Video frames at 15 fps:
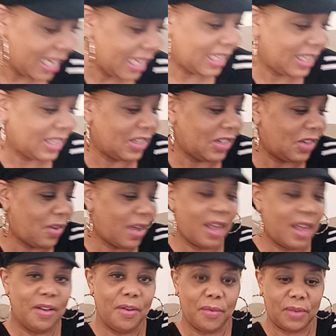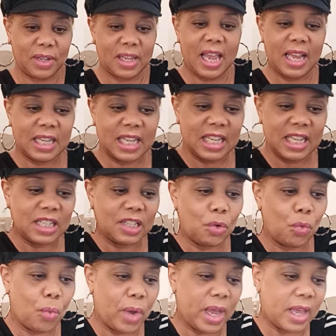know, kind of getting
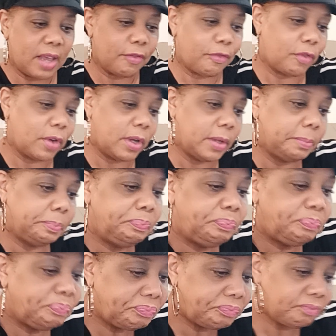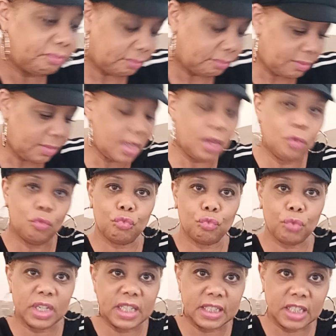away from running
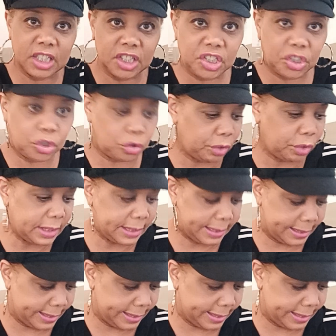these streets.